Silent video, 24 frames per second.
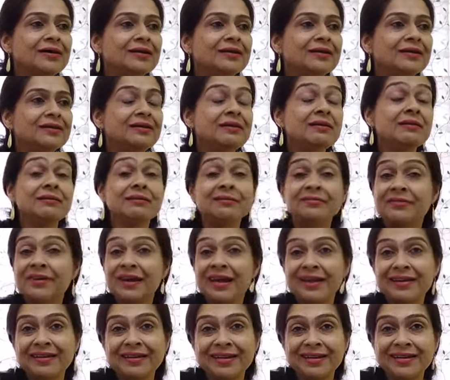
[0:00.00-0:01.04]

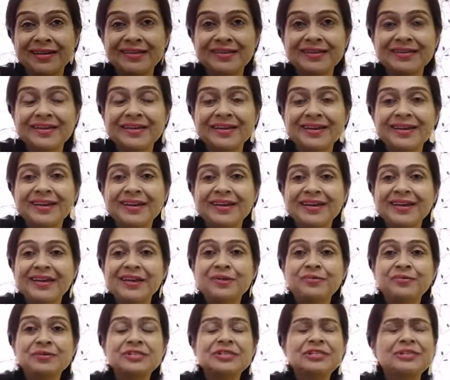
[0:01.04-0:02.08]
nerve-wracking. It
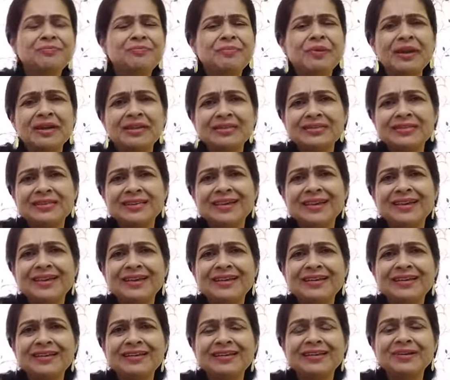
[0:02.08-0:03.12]
was depressing.
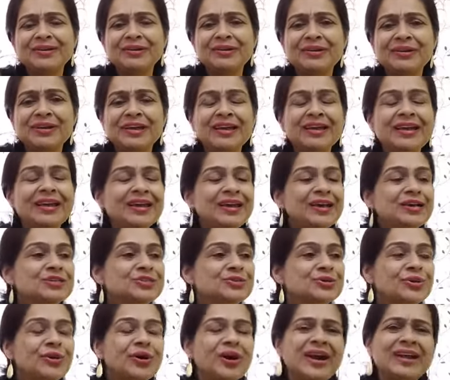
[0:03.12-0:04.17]
Okay,
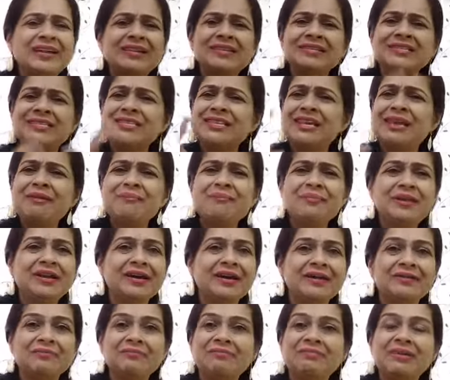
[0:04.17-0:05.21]
so at the same
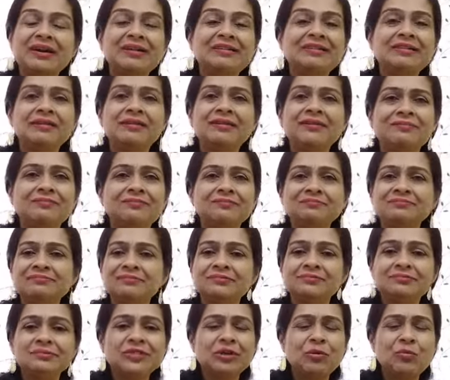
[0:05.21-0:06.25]
time, but
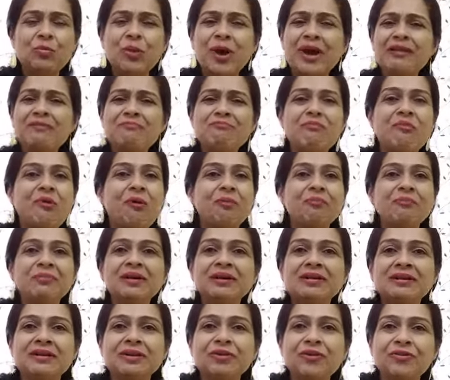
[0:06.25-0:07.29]
the one
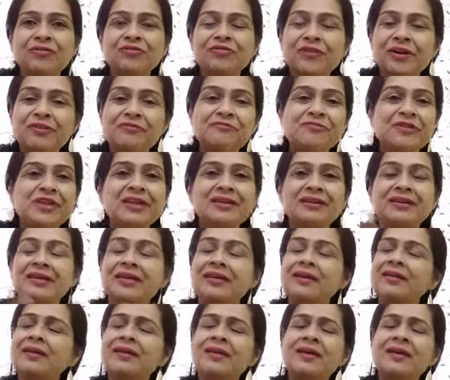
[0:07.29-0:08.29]
moment of awakening